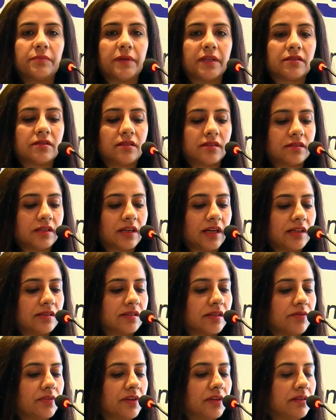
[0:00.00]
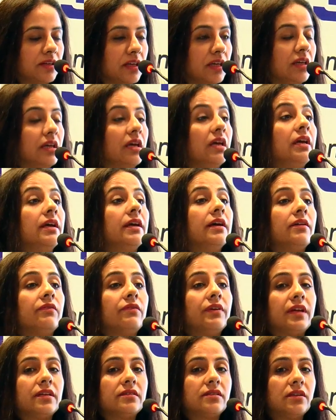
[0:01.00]
pesticides, everything,
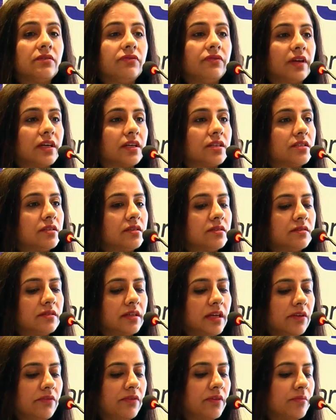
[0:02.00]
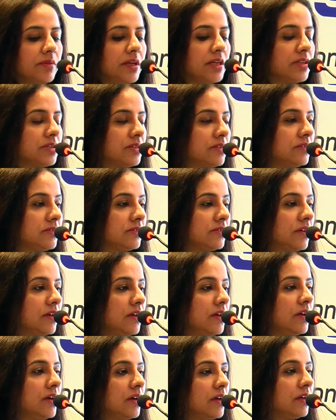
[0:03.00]
various infections, inflammations,
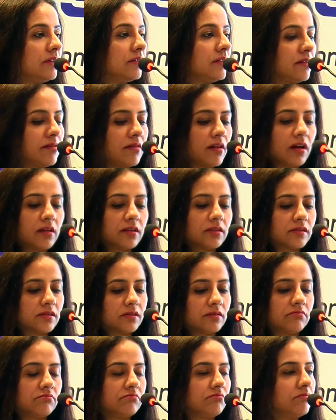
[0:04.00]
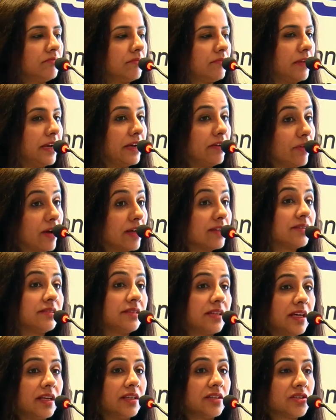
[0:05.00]
the drugs, advanced
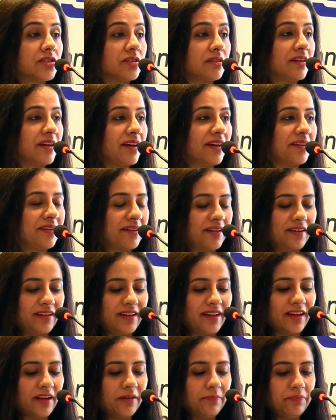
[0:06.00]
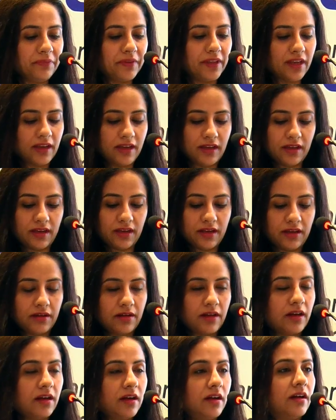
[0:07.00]
age, yeah,
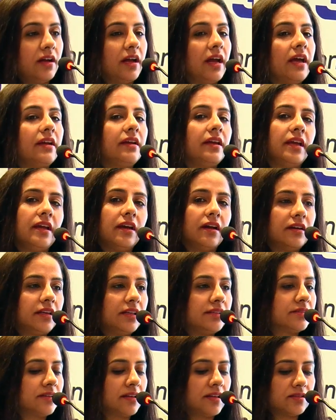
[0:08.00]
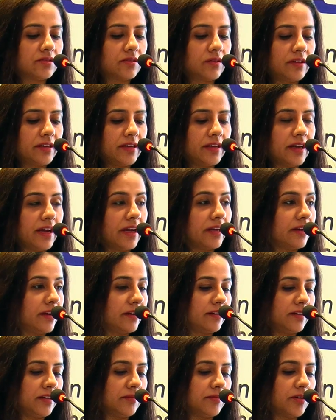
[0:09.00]
and ART sir has already
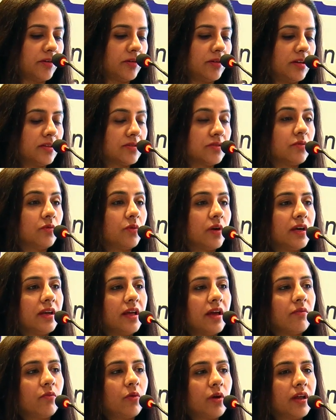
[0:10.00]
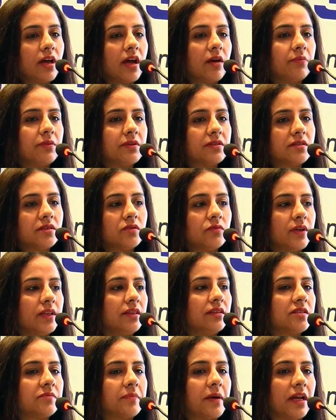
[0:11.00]
highlighted about. So what happens when
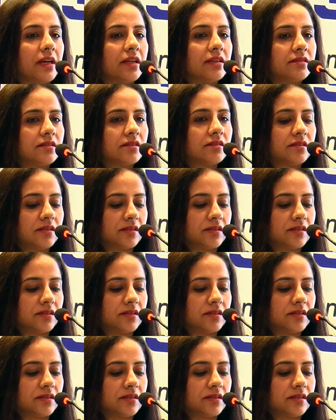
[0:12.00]
this balance is